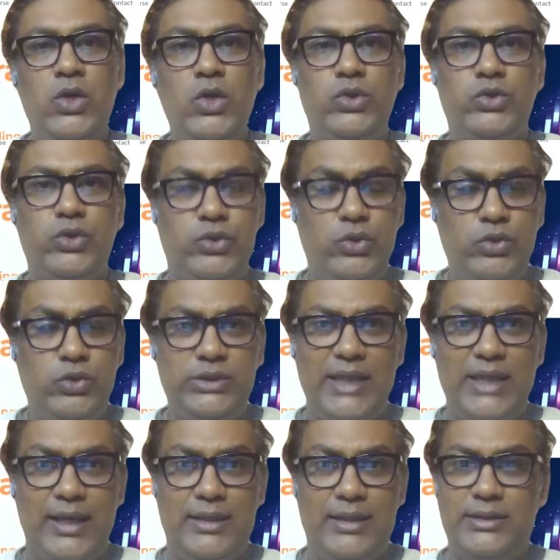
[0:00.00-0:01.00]
So those
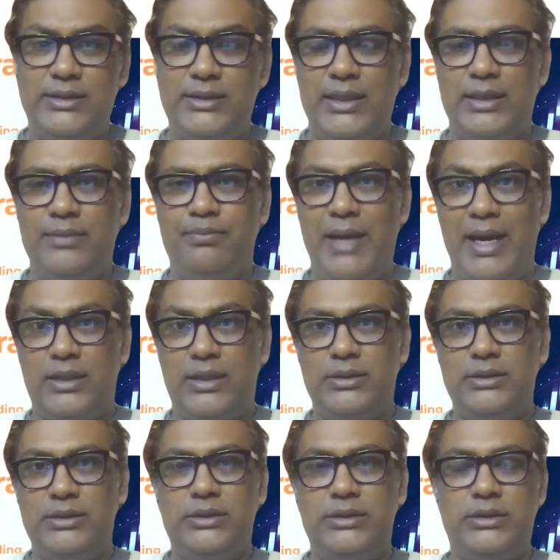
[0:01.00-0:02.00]
cycles and
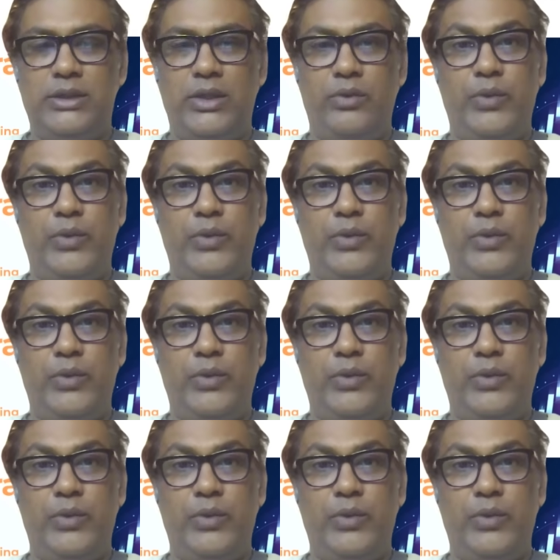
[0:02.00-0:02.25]
patterns,